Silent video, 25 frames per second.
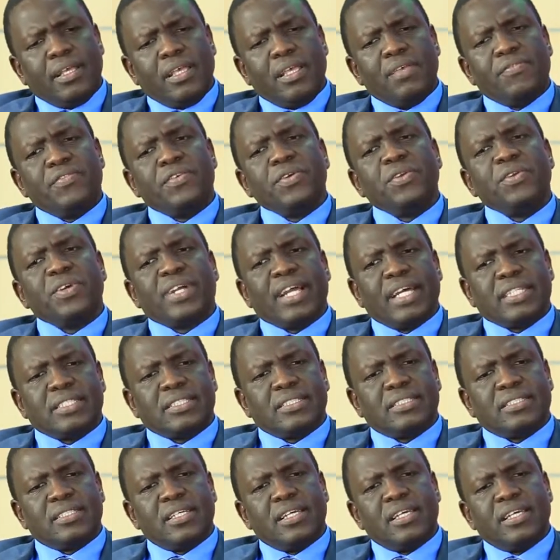If you look at
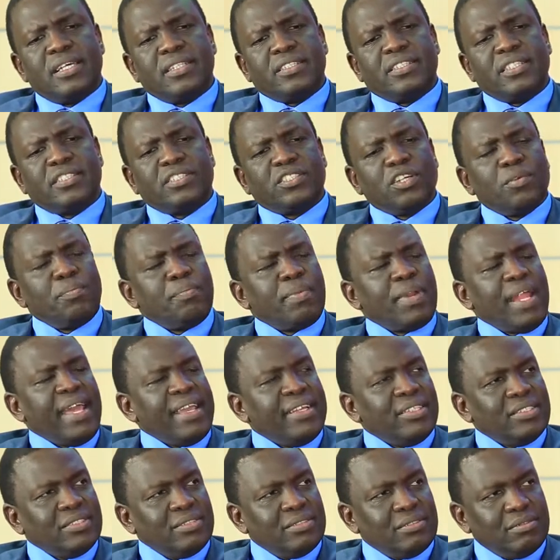the top
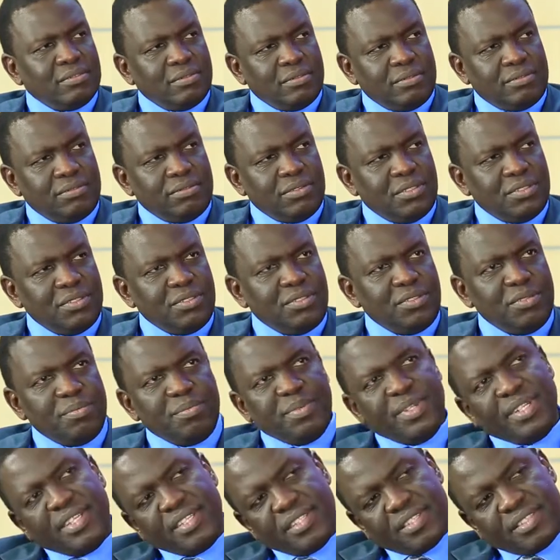line for
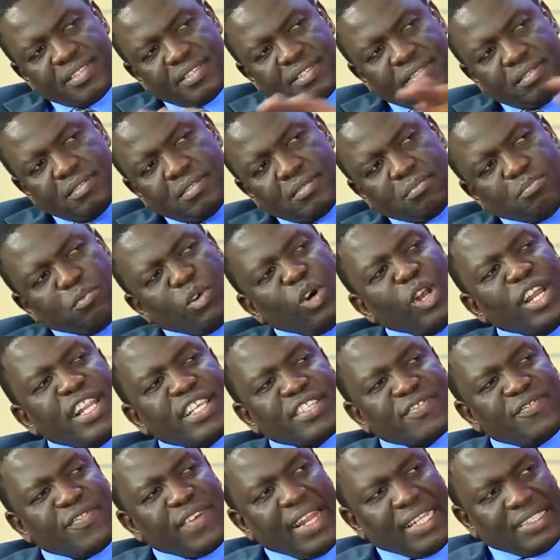Jubilee, it's more or
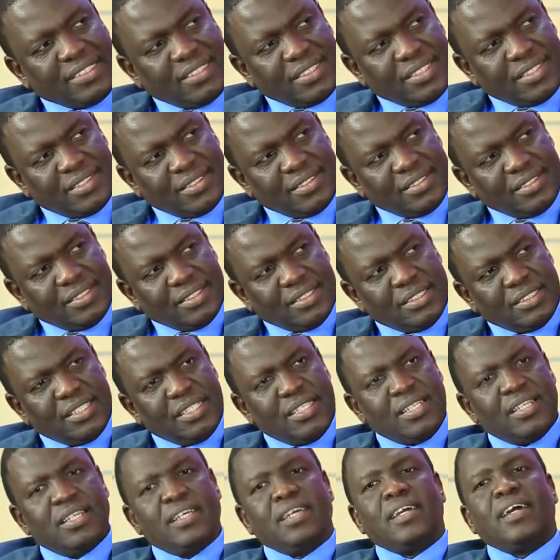less flat.
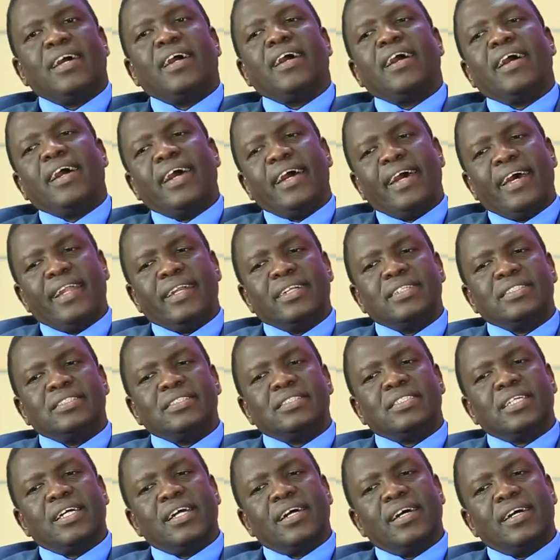
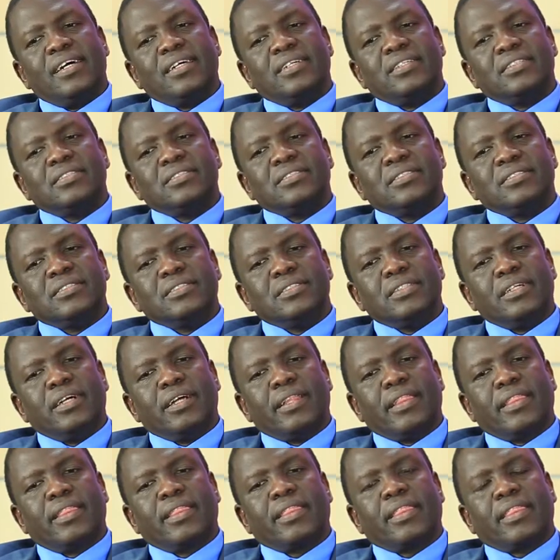And
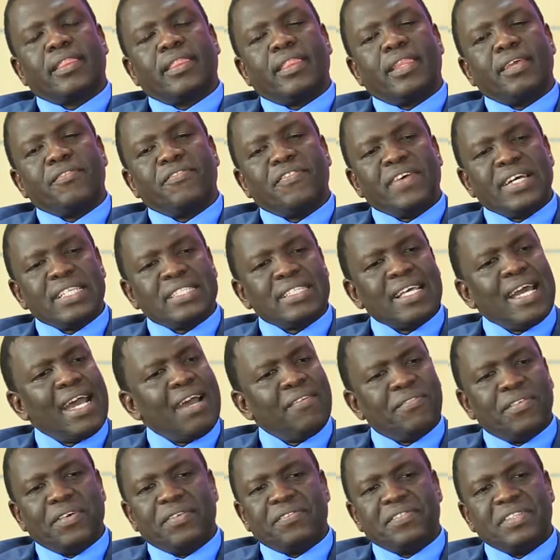the first
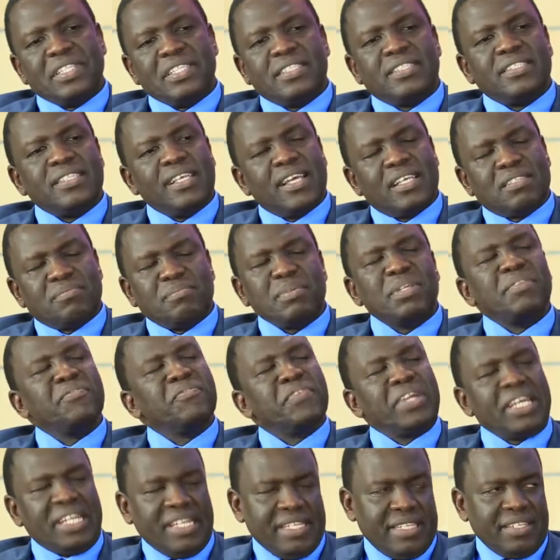half of this year has been
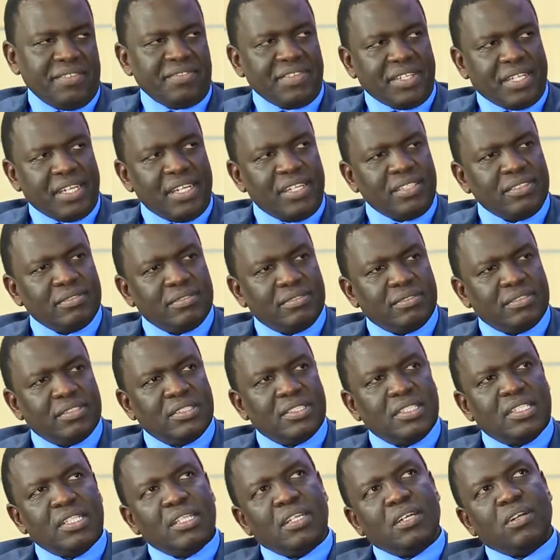very difficult.
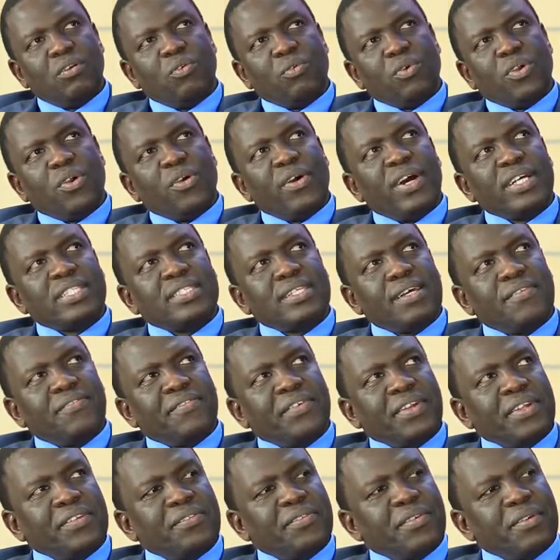We were
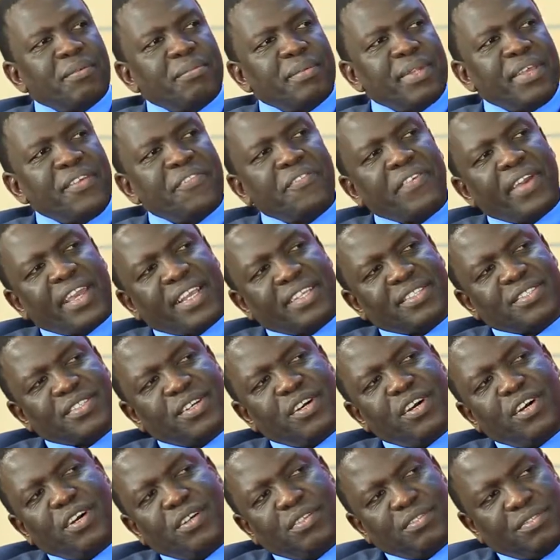suffering from the effects
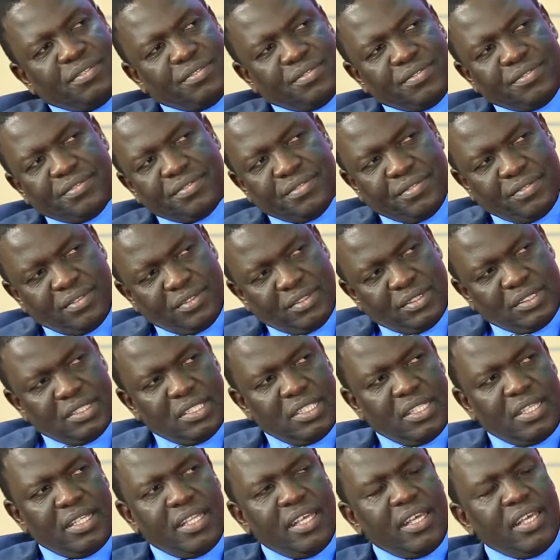of
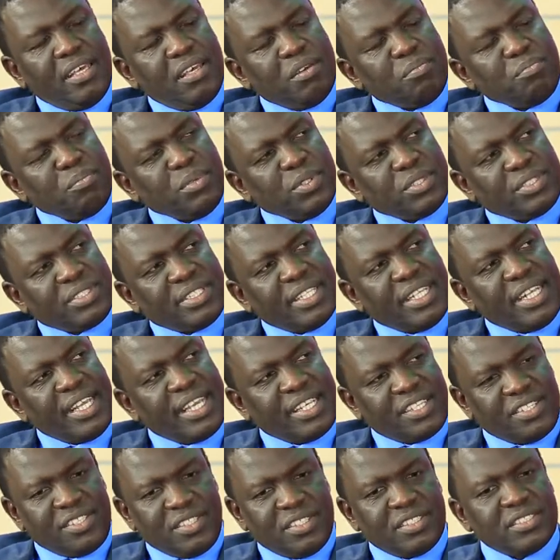the
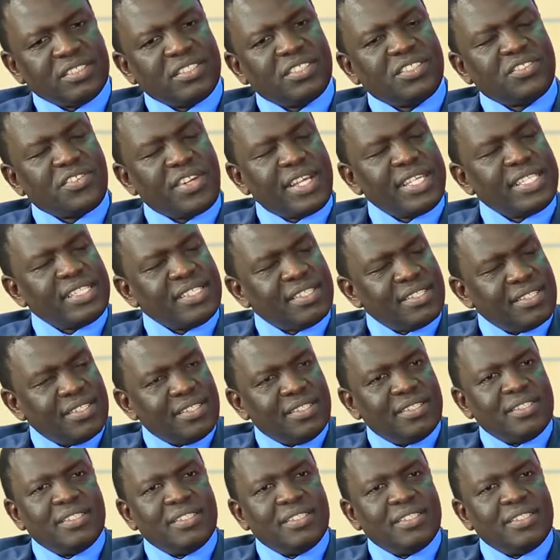post-election stress,